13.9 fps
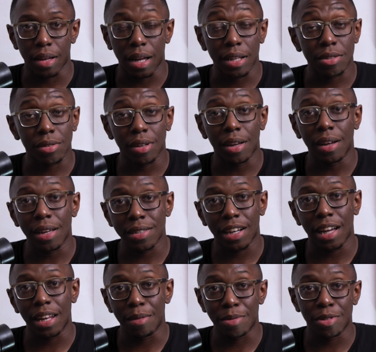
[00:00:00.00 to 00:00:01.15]
And so long as the
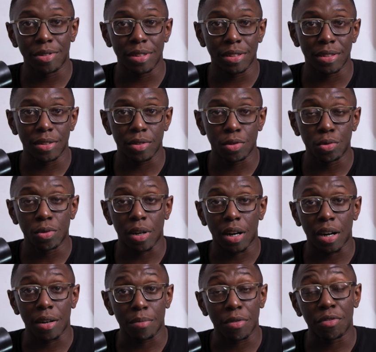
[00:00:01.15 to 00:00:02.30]
Calypsonians, who
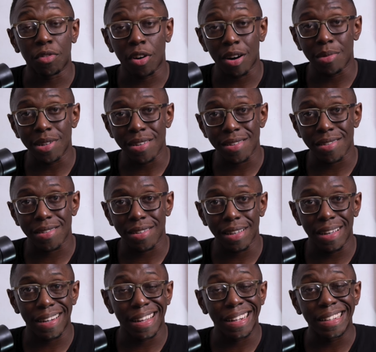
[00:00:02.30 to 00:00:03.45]
are performers
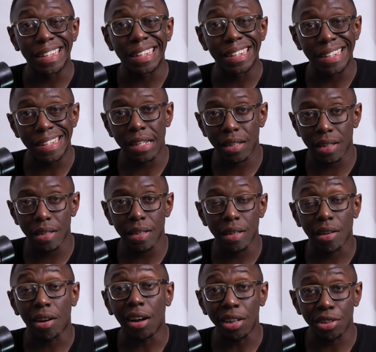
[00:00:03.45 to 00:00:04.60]
in an innately
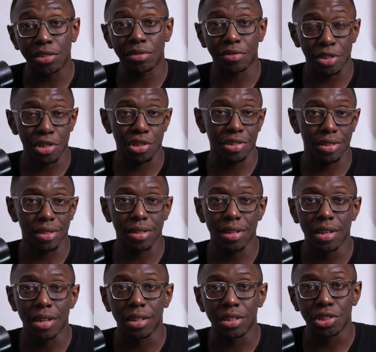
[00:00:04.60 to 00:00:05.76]
controversial
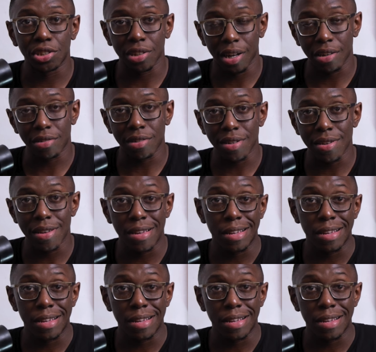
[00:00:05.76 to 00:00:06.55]
genre,